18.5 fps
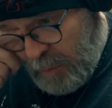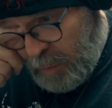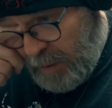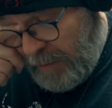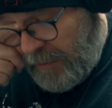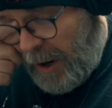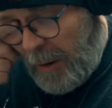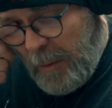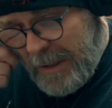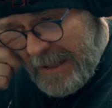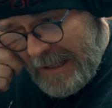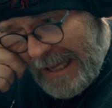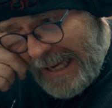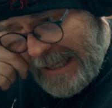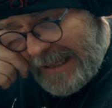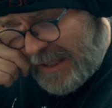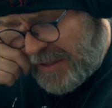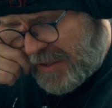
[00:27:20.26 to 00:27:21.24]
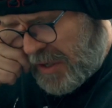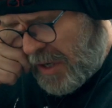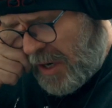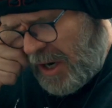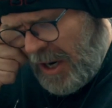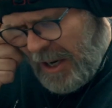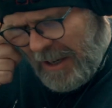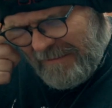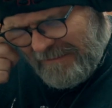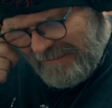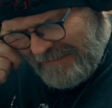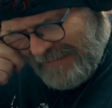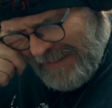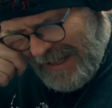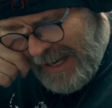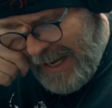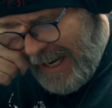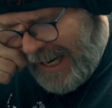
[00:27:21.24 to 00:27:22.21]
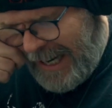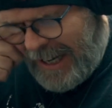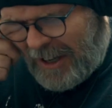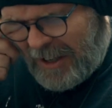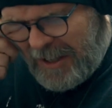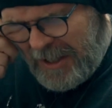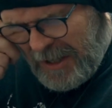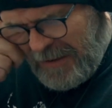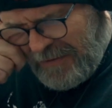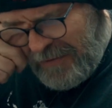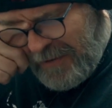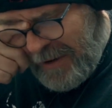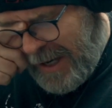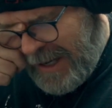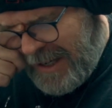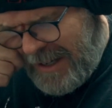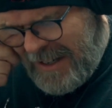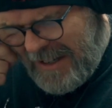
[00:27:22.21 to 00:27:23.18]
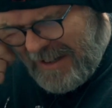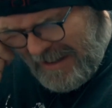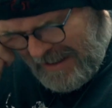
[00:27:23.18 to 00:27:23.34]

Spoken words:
we've always liked the song. And our dear friend,